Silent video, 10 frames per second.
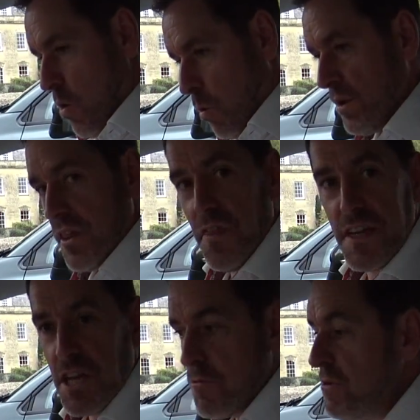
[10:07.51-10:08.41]
One of the
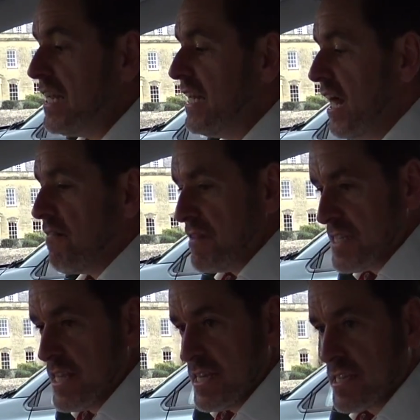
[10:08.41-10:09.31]
things I really love is
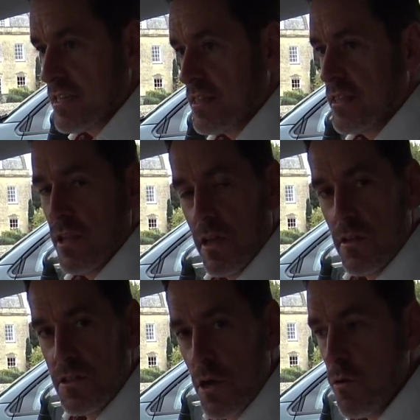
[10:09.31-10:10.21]
this,
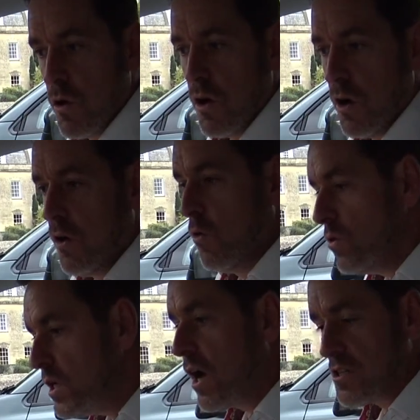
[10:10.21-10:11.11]
so all
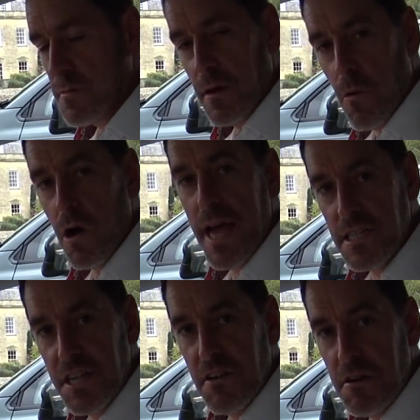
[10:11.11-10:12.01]
the cars, no matter what
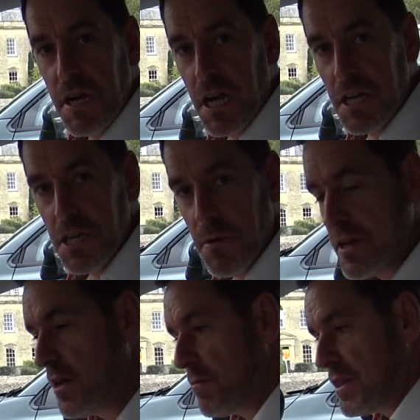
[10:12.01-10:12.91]
exterior colour you
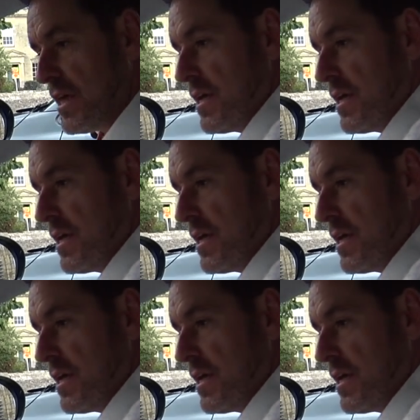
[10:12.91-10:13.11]
end up with, they